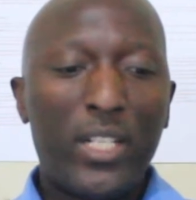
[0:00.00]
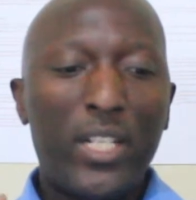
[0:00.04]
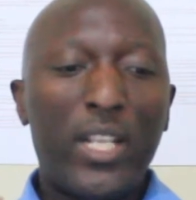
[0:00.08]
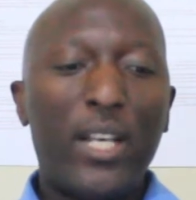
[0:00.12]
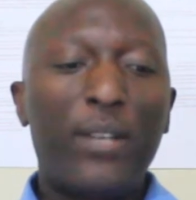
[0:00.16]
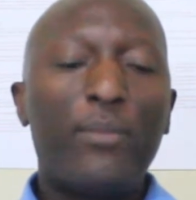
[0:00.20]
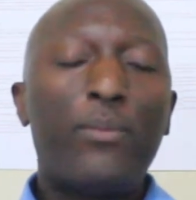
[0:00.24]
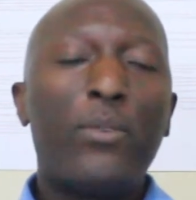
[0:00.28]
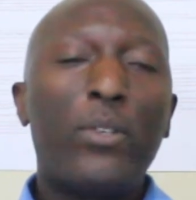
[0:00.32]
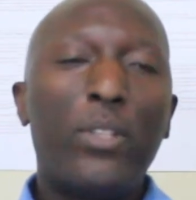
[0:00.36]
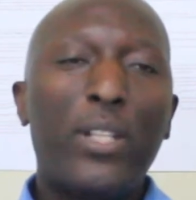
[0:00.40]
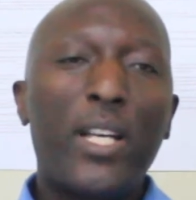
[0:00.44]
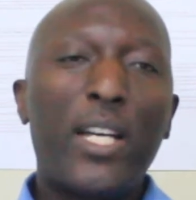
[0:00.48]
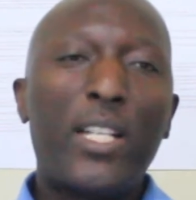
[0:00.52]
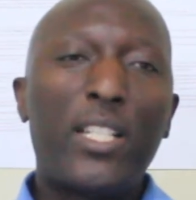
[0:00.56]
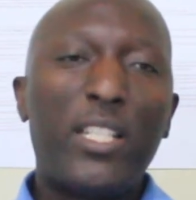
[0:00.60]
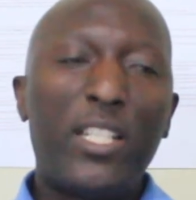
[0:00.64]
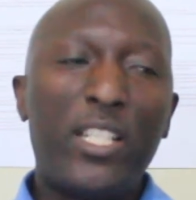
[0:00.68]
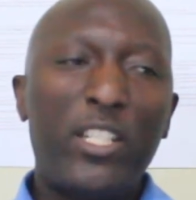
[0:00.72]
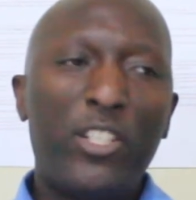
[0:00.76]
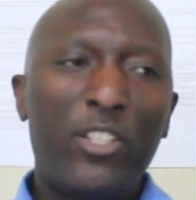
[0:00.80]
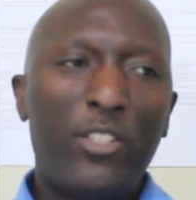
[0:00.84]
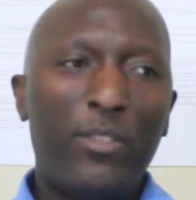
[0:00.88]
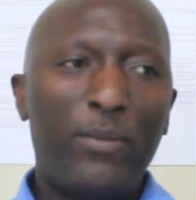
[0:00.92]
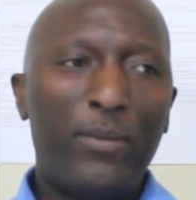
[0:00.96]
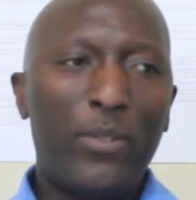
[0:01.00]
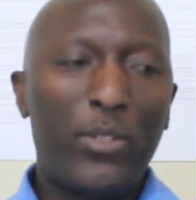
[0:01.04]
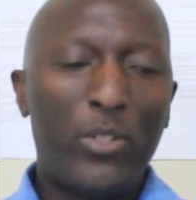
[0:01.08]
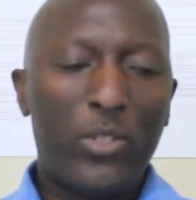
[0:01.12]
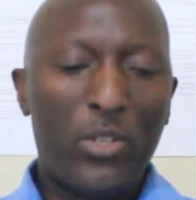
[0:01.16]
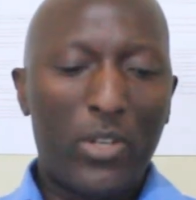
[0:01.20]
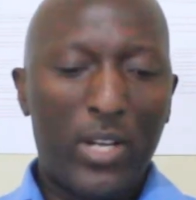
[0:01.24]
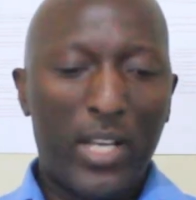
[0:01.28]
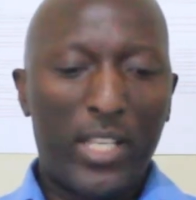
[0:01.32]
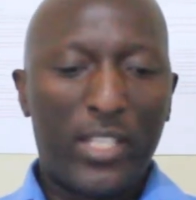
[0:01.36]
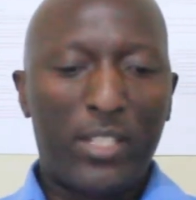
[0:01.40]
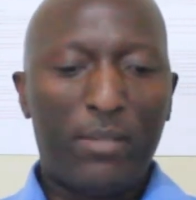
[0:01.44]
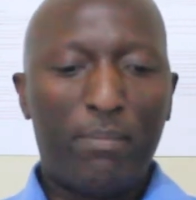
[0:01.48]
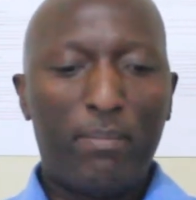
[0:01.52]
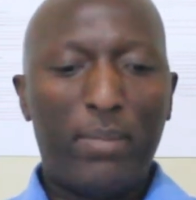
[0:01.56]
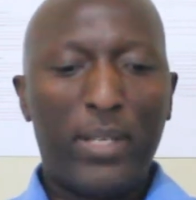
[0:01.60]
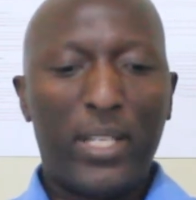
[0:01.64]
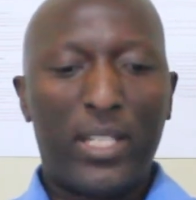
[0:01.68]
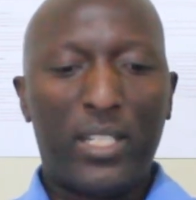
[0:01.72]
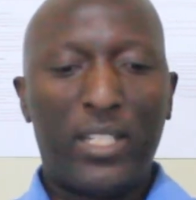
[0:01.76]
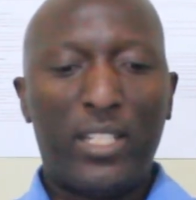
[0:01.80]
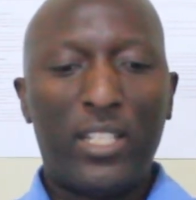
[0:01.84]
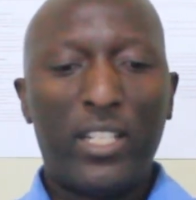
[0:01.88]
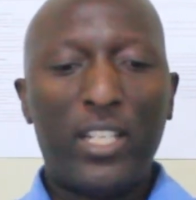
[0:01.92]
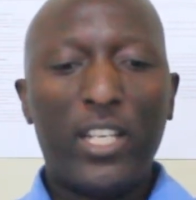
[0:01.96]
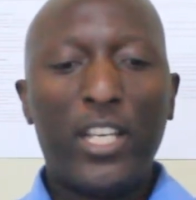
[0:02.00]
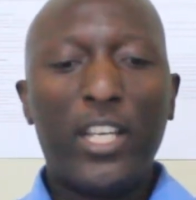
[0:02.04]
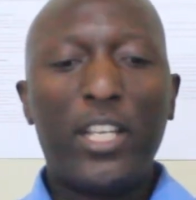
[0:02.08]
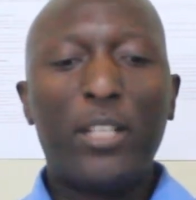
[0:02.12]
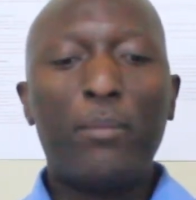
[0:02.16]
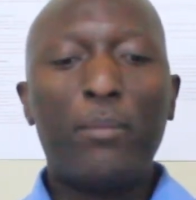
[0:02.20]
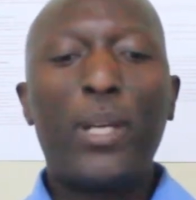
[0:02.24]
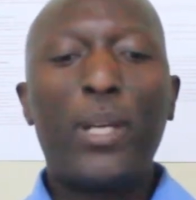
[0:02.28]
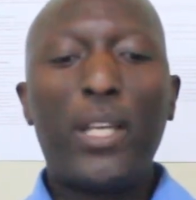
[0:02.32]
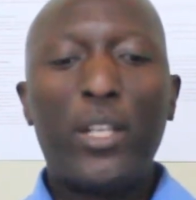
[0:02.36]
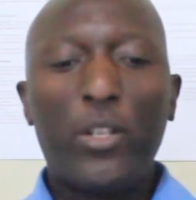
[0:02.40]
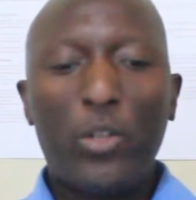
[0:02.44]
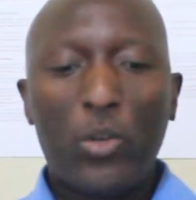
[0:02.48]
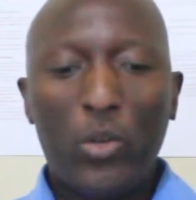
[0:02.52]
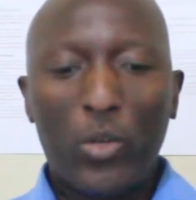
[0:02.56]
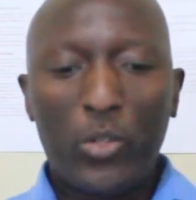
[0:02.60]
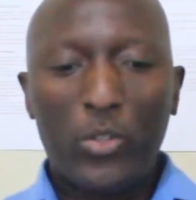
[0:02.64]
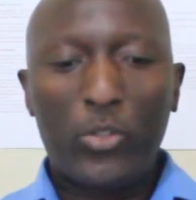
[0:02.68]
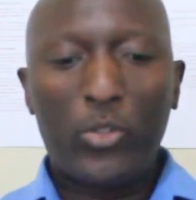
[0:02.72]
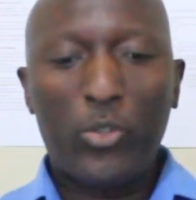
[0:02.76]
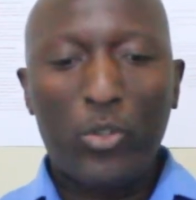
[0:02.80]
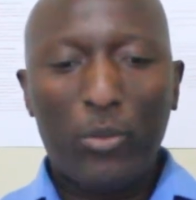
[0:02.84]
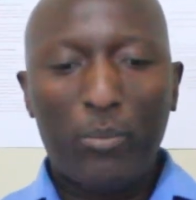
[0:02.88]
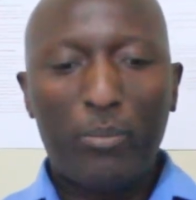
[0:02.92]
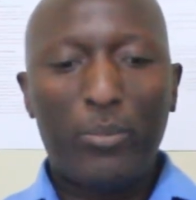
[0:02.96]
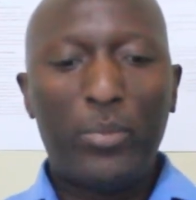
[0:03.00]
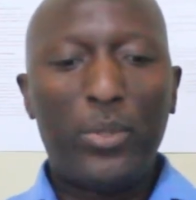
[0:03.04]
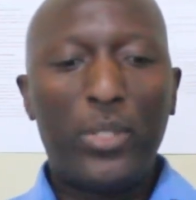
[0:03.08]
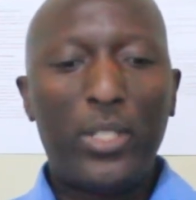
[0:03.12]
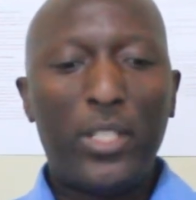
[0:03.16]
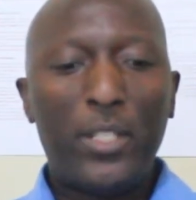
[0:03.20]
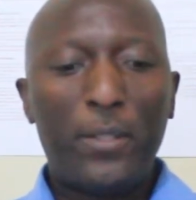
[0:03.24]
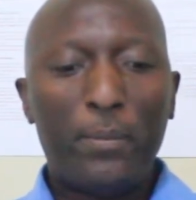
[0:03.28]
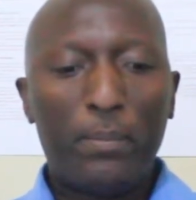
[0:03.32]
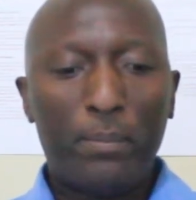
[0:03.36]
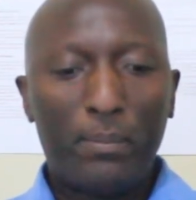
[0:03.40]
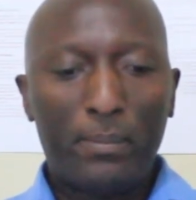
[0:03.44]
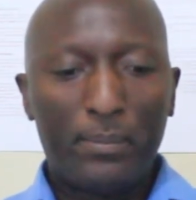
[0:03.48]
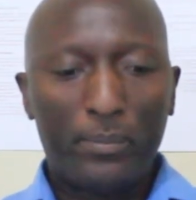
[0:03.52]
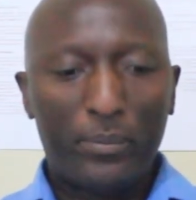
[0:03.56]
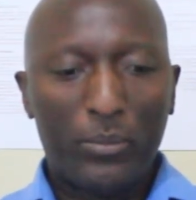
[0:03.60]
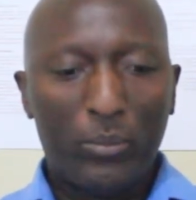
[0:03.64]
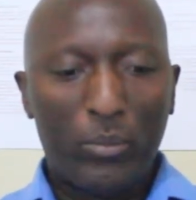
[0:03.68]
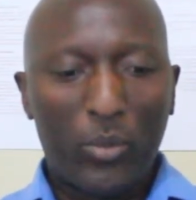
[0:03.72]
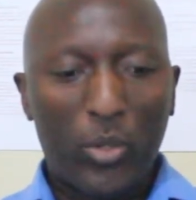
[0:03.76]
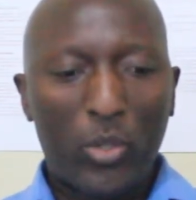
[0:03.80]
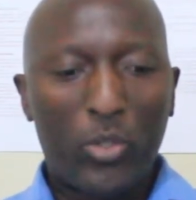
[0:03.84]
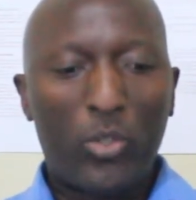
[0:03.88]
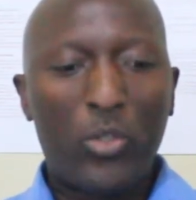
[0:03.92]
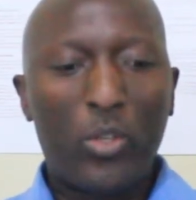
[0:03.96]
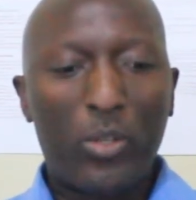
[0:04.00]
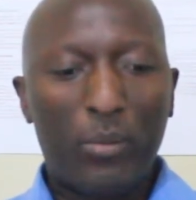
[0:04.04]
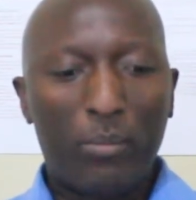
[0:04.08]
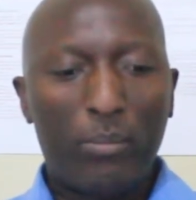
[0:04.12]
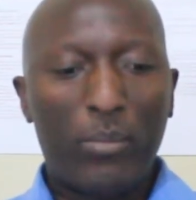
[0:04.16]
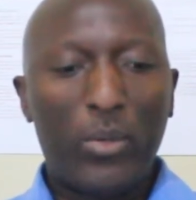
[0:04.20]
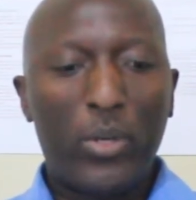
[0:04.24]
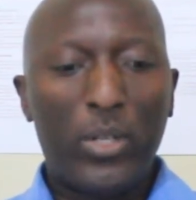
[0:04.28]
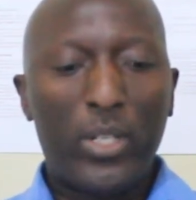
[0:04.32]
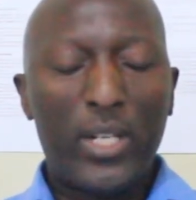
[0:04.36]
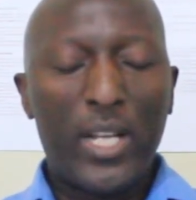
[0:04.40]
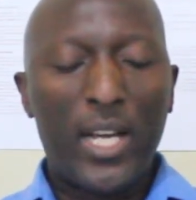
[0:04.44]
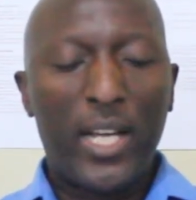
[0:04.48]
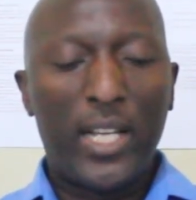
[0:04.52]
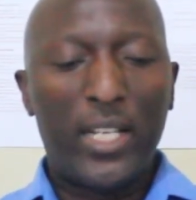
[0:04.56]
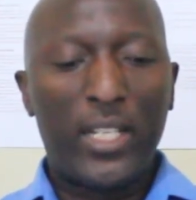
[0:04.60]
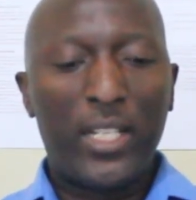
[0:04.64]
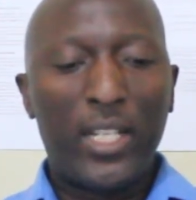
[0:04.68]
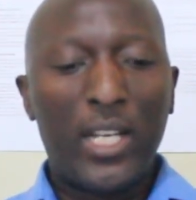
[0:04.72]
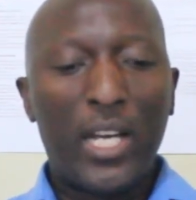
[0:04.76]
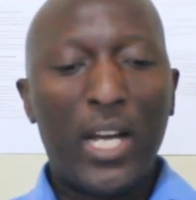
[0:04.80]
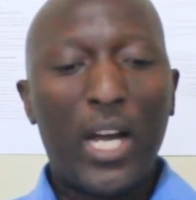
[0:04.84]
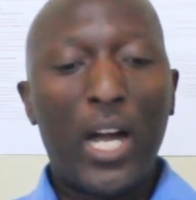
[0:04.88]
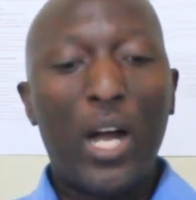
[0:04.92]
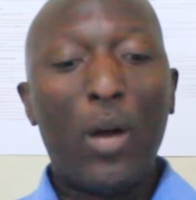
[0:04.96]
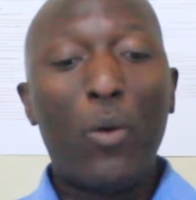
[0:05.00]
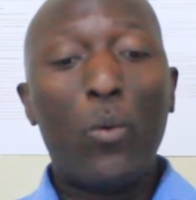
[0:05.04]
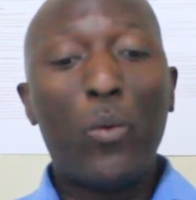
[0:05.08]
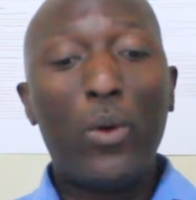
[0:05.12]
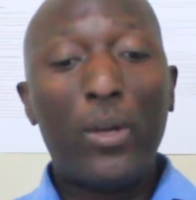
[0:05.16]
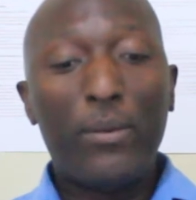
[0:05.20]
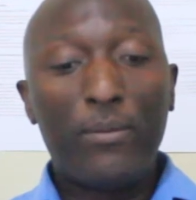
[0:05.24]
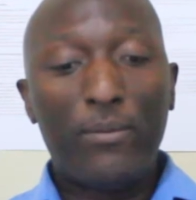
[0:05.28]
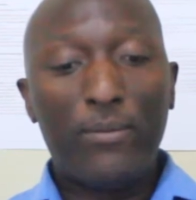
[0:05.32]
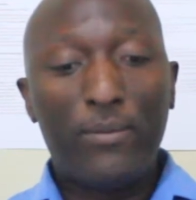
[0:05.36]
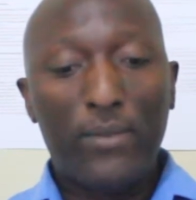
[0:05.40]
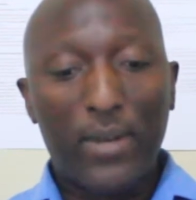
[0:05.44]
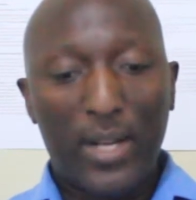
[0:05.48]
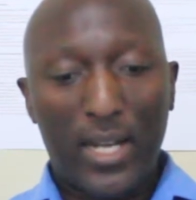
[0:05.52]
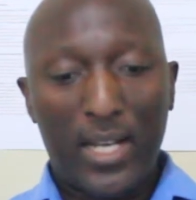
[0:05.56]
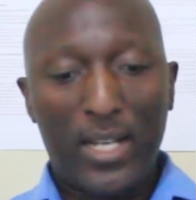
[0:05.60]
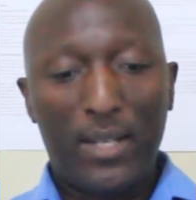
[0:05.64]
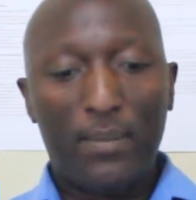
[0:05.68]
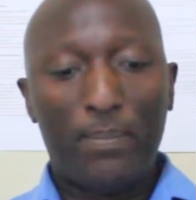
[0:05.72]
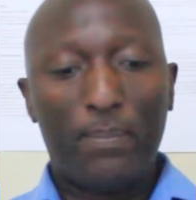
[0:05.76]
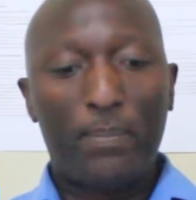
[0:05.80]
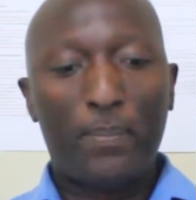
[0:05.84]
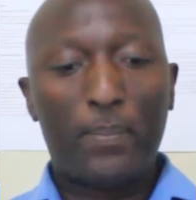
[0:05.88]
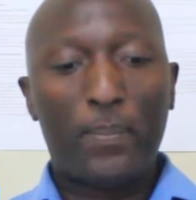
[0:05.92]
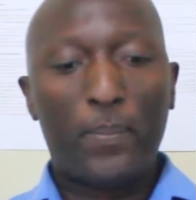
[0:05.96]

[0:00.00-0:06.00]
Therefore, that individual aspect may also be brought on board. And however,